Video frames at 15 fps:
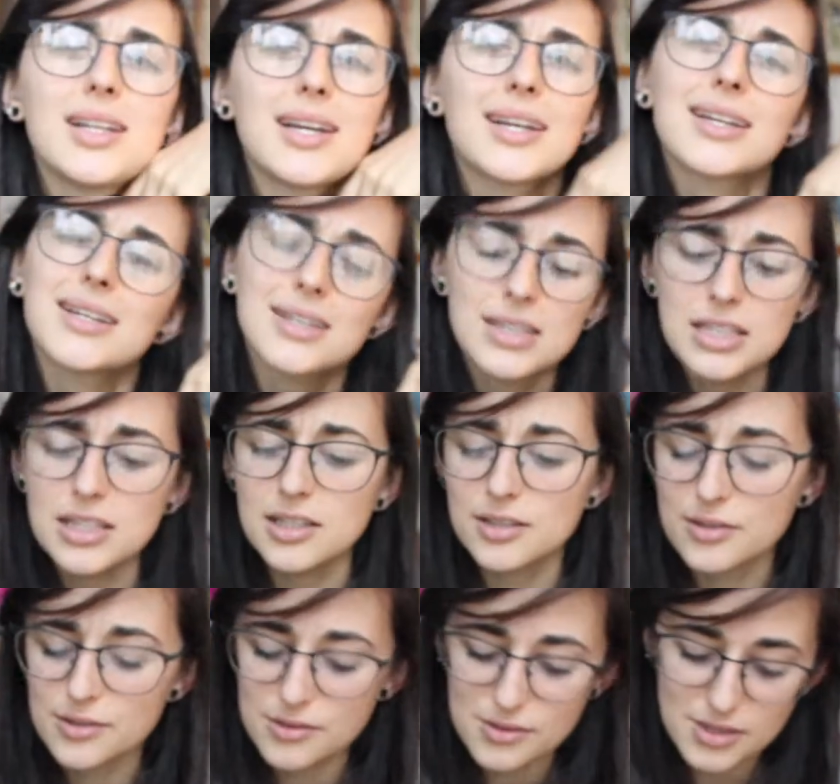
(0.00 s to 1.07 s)
like
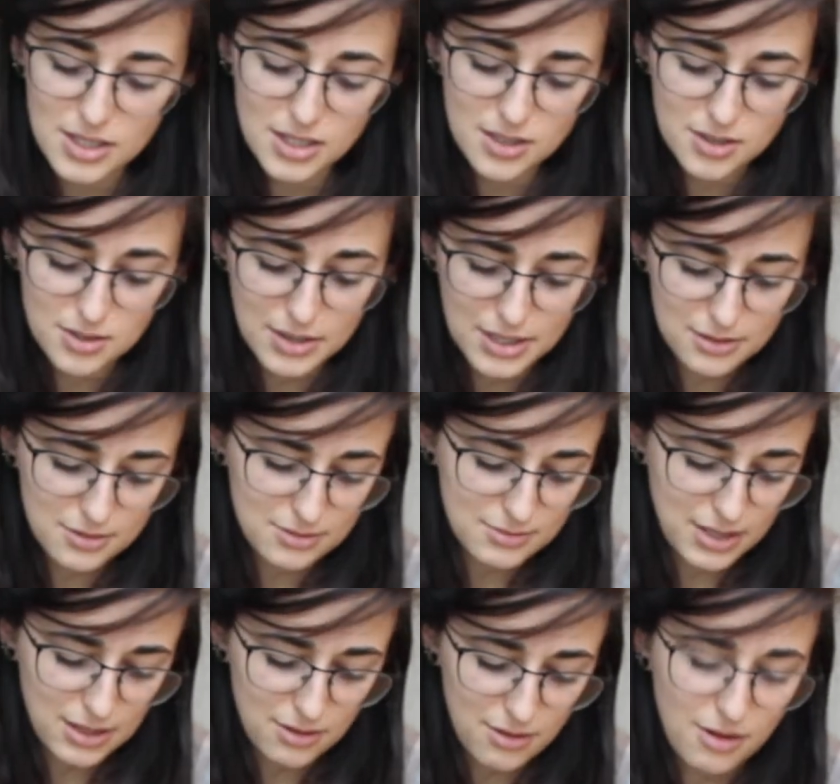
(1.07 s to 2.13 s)
years ago. I don't know
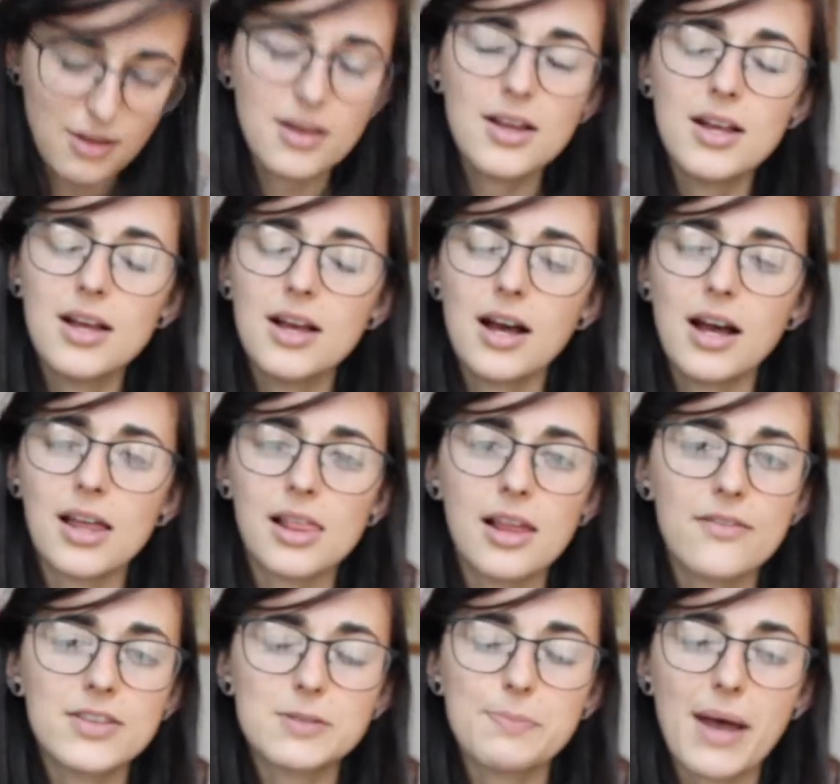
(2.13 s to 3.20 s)
how long. I
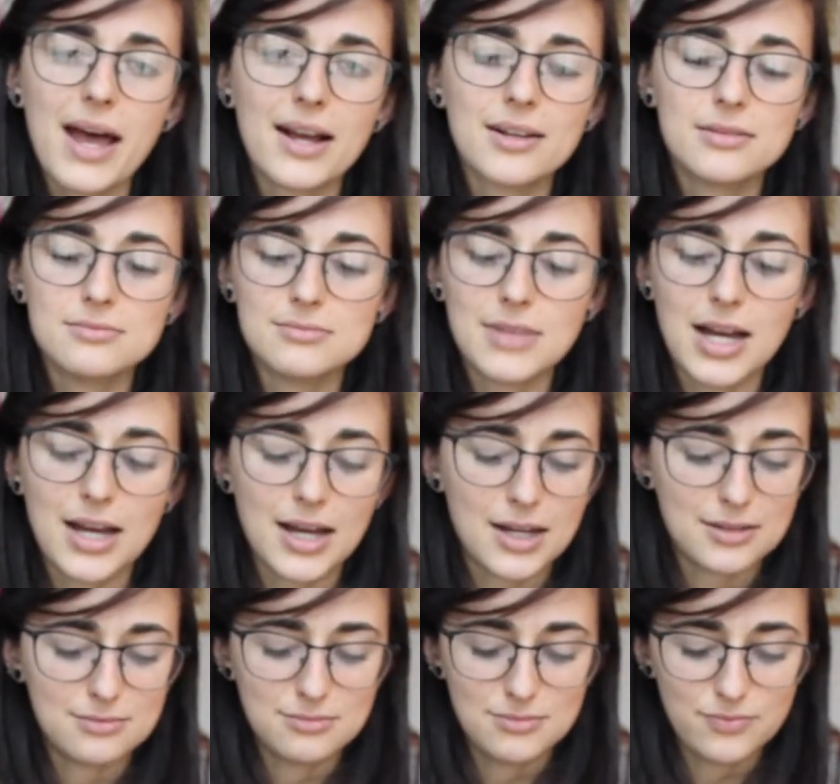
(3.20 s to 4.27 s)
love this bag. I
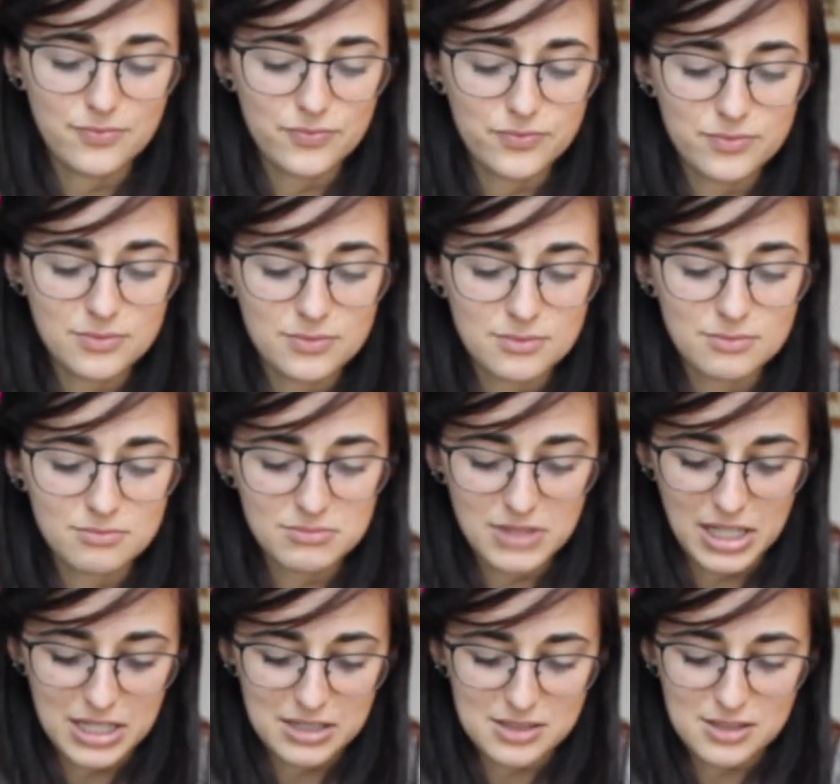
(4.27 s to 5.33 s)
had
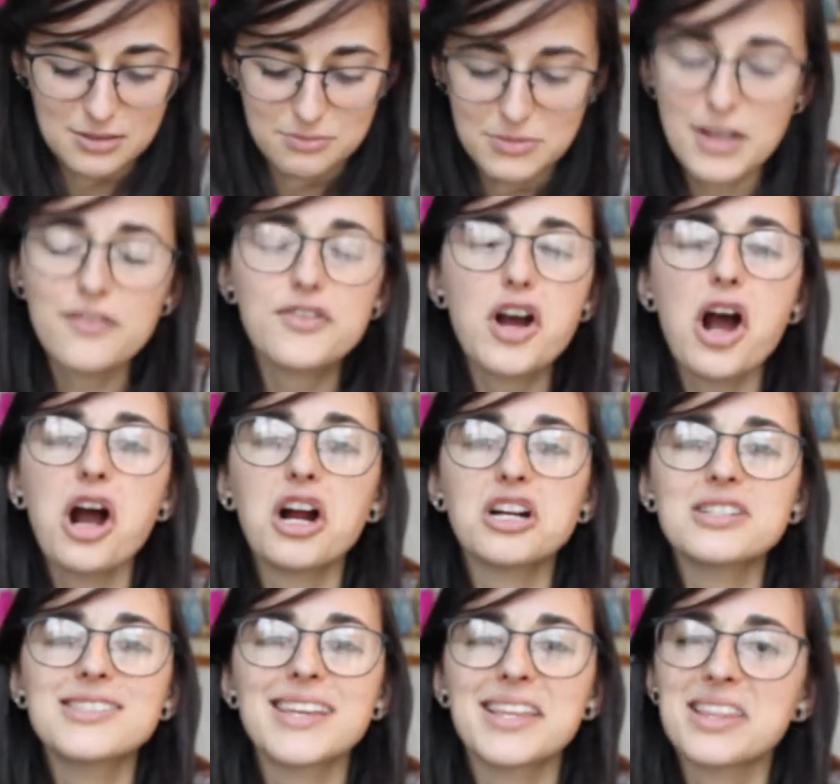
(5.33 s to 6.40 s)
like some gift
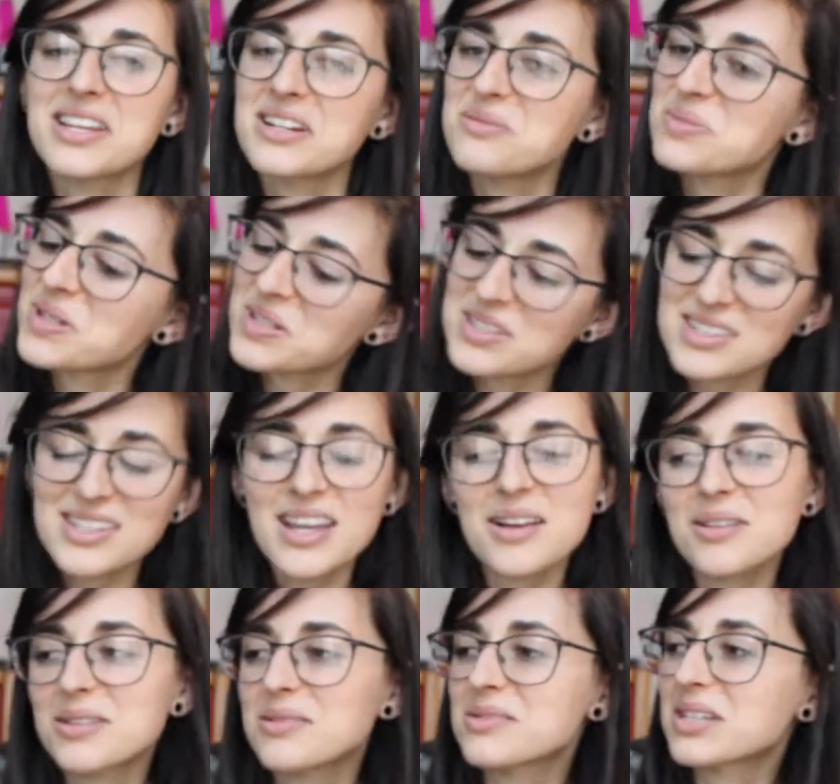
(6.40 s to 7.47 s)
cards and then it was on
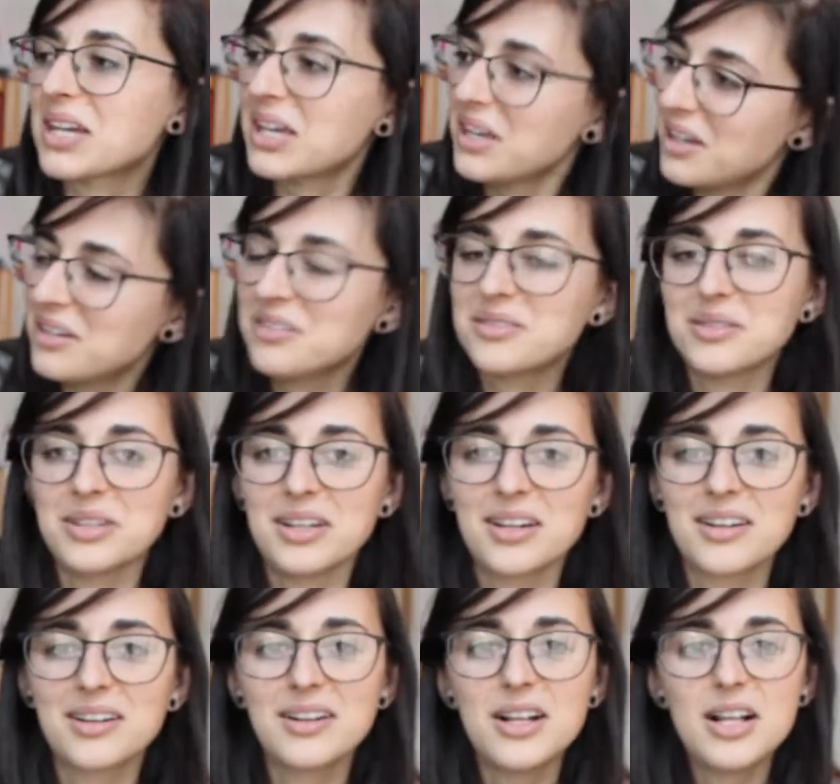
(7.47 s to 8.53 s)
sale and I was like, hell
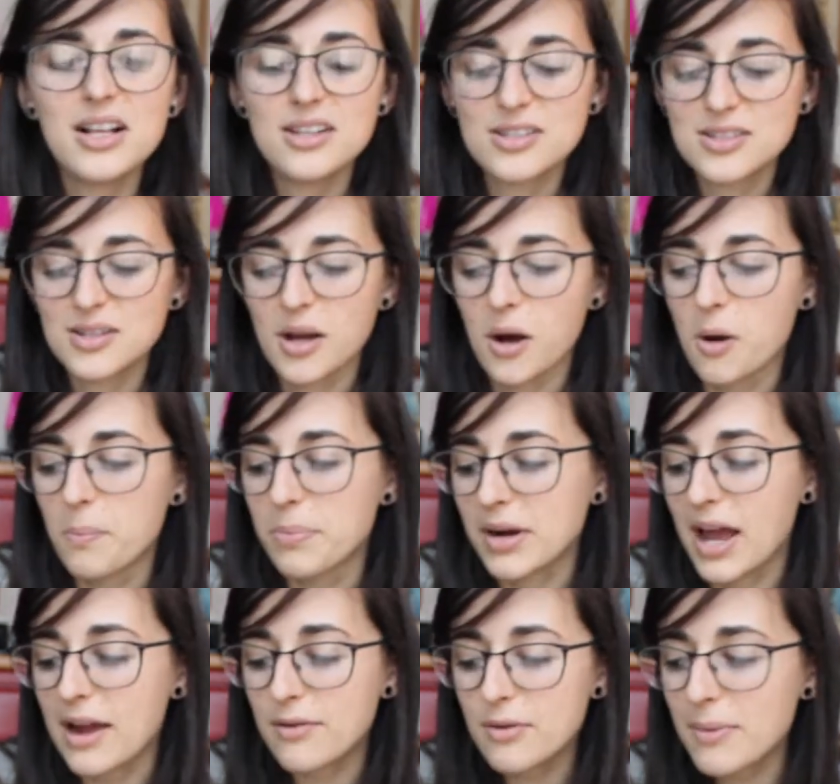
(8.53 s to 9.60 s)
yeah. So,
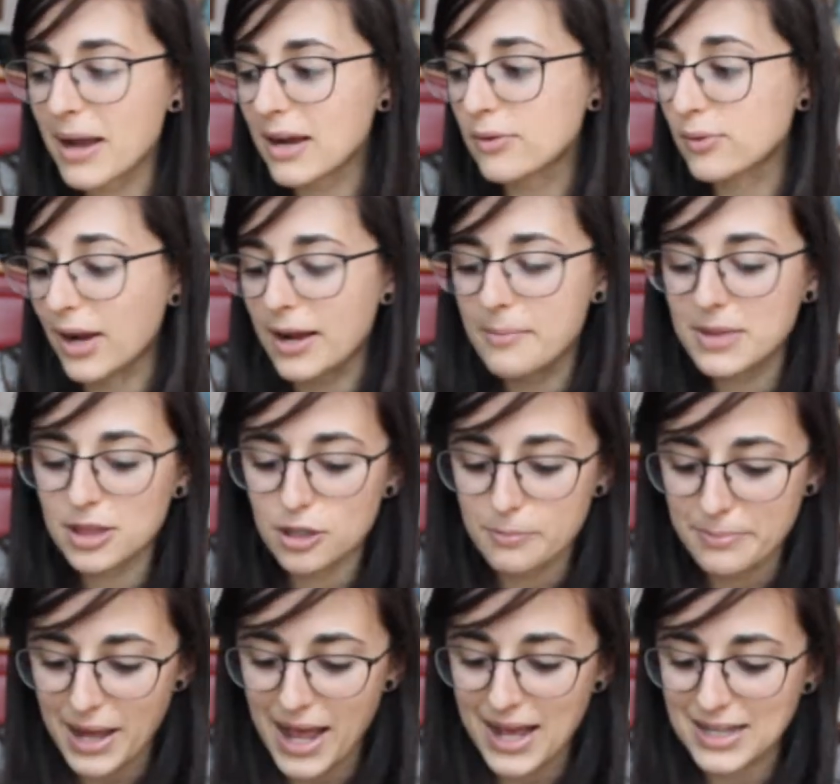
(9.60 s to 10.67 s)
but I recommend their
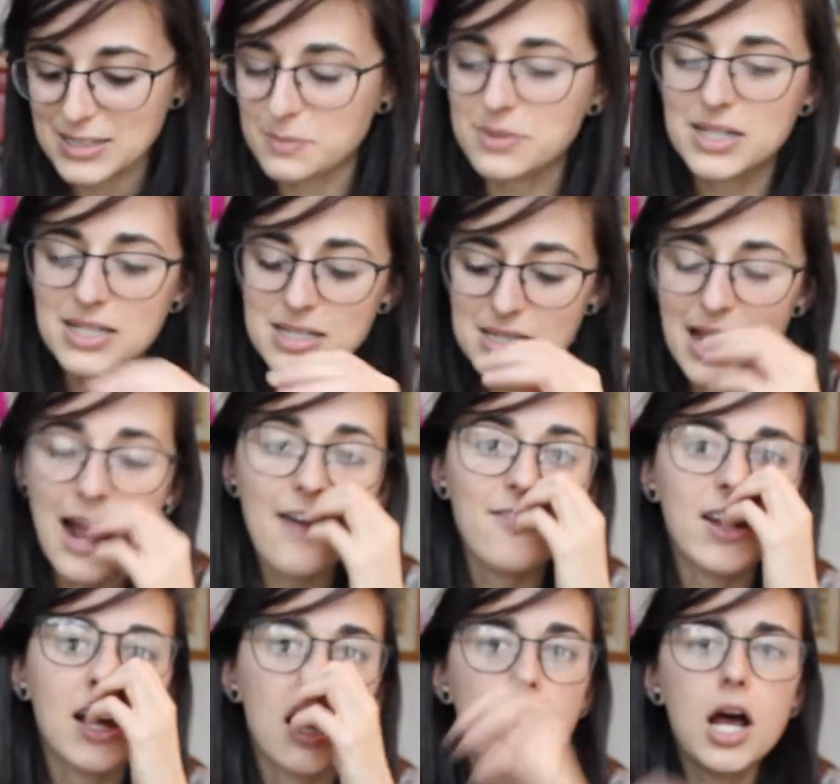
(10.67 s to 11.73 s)
bags because they have
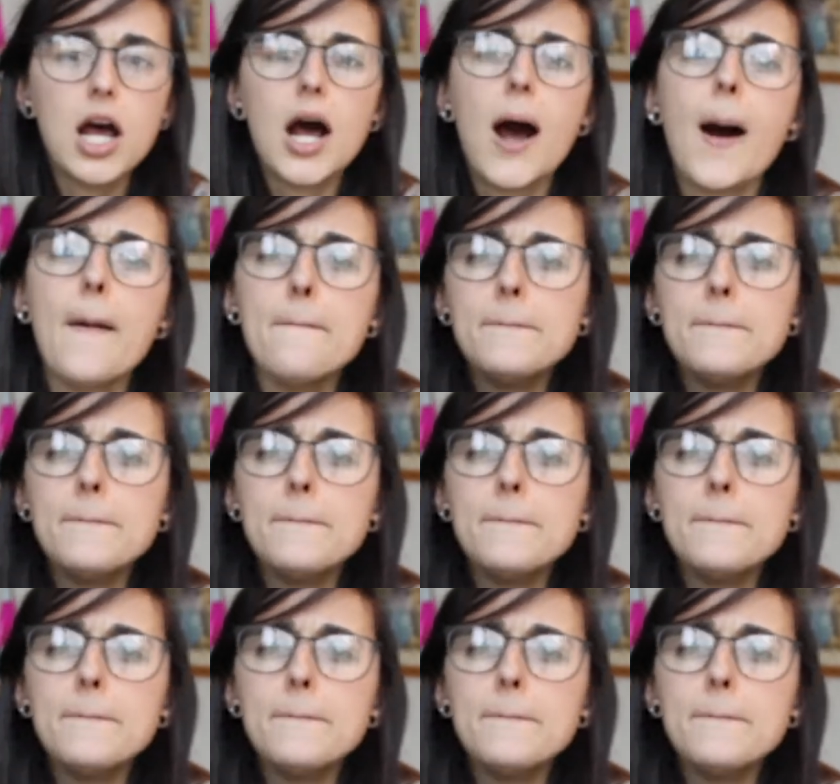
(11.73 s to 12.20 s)
like a